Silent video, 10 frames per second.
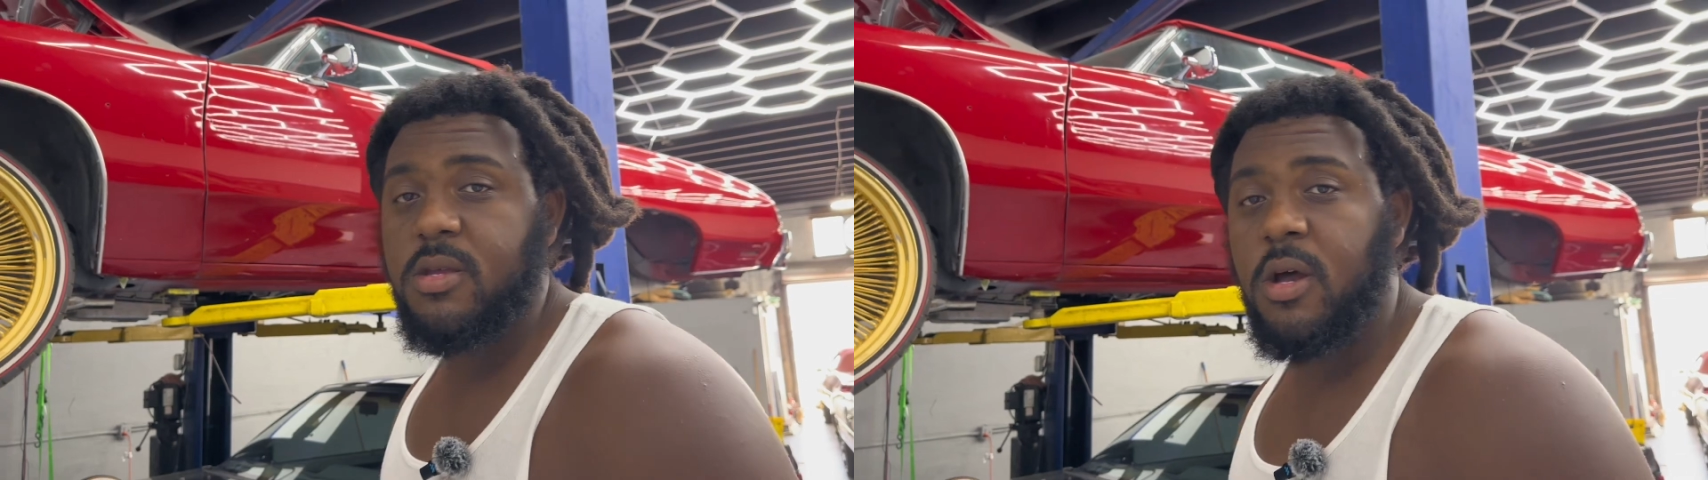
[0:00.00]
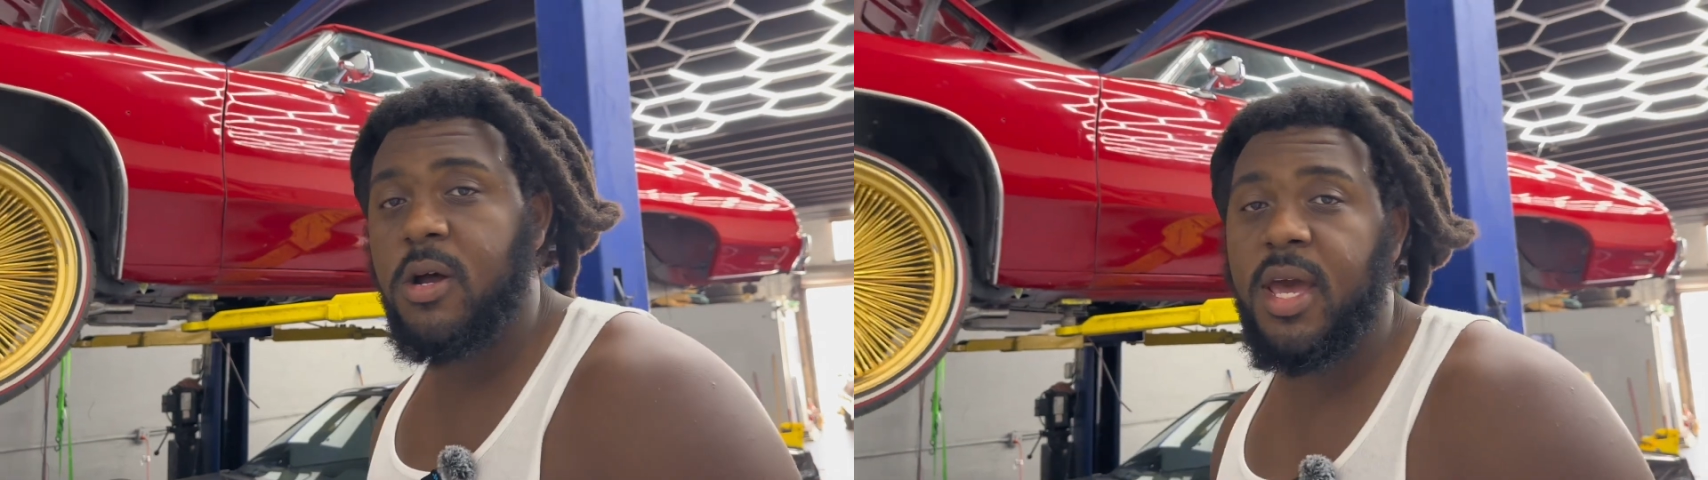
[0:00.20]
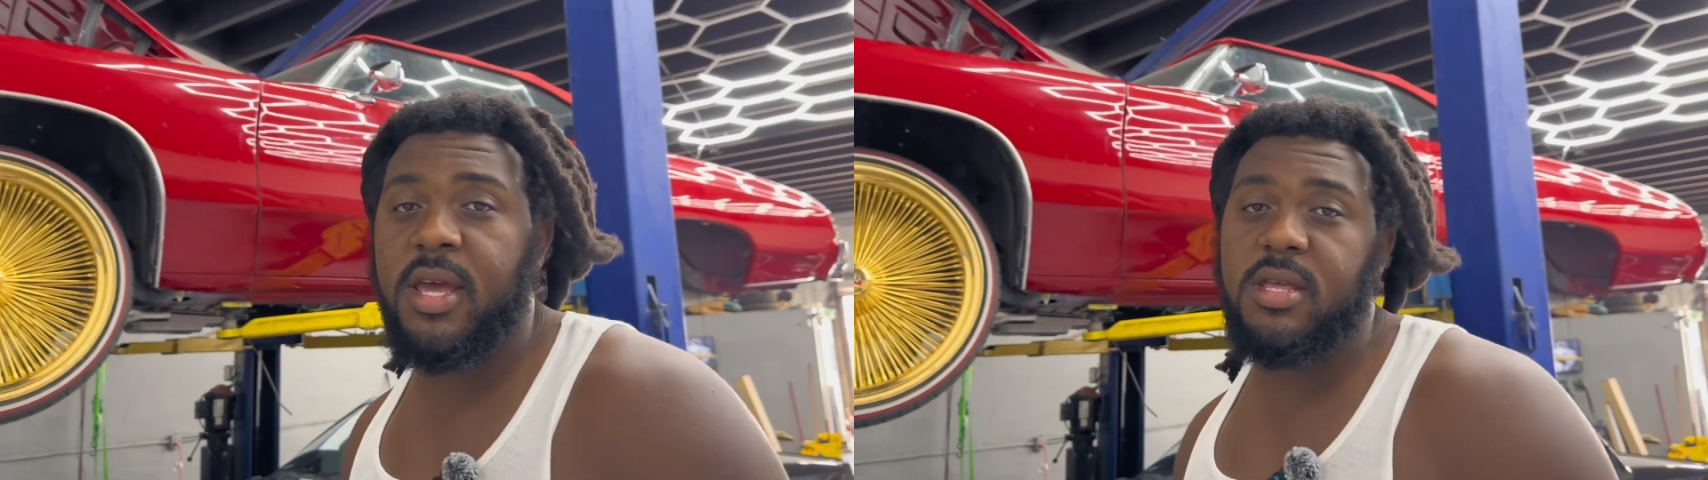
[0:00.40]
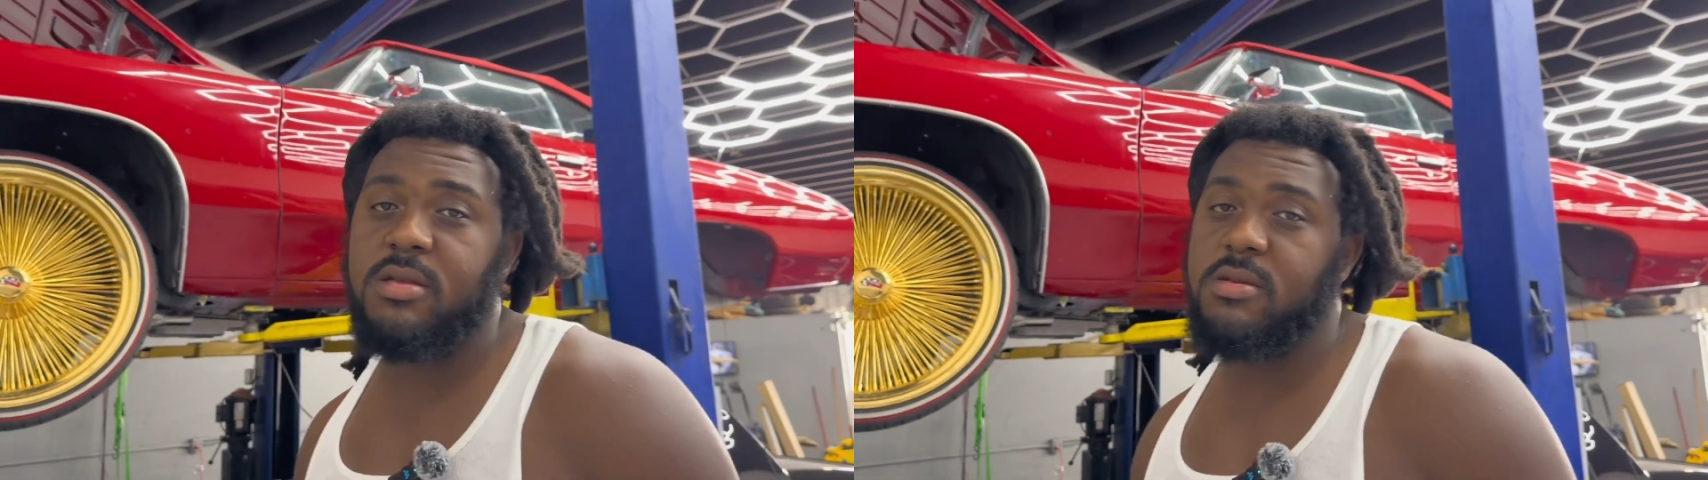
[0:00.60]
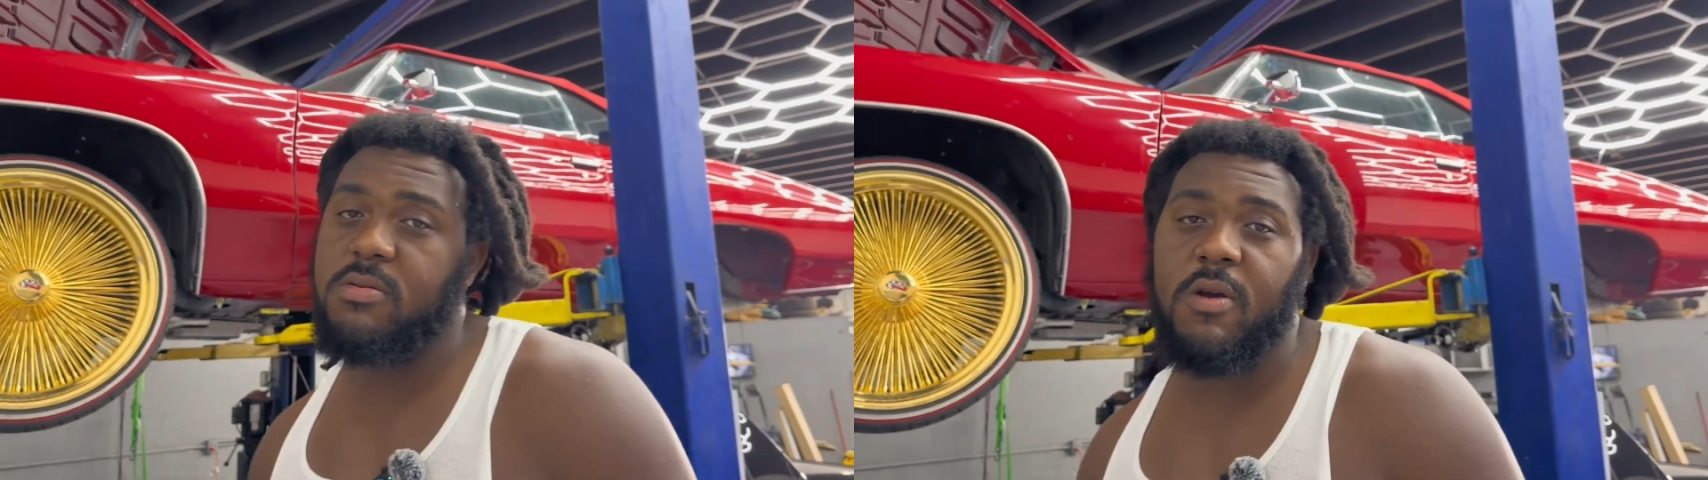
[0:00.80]
and all that,
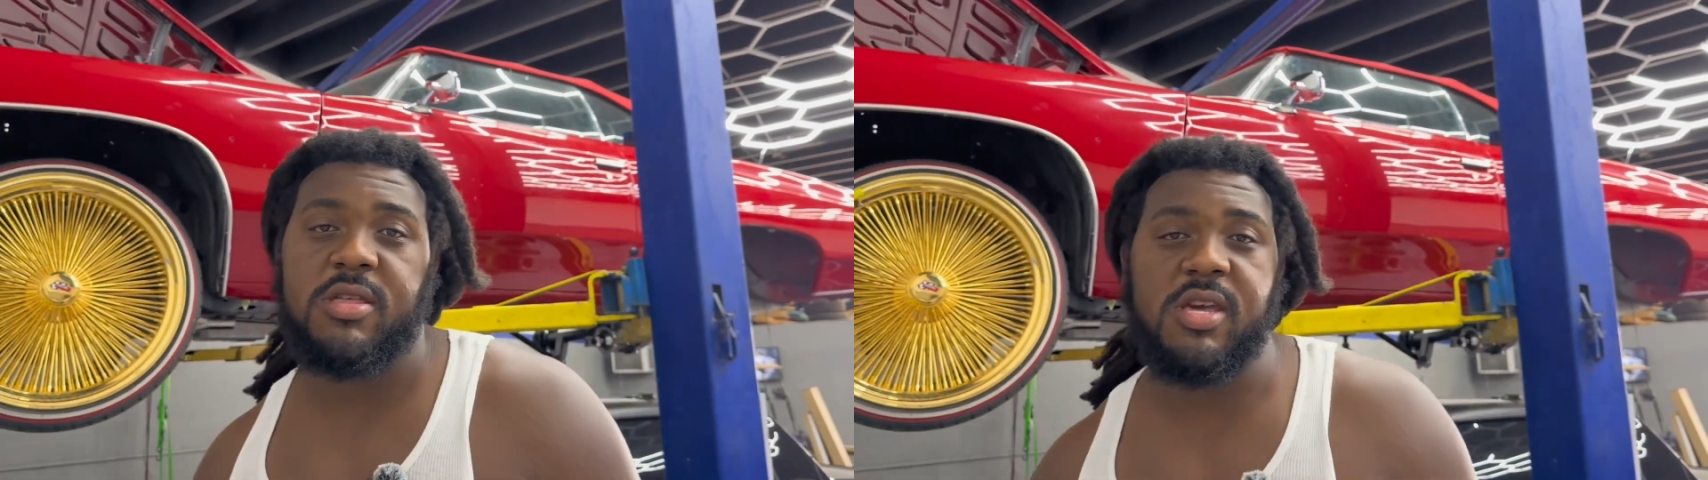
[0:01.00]
right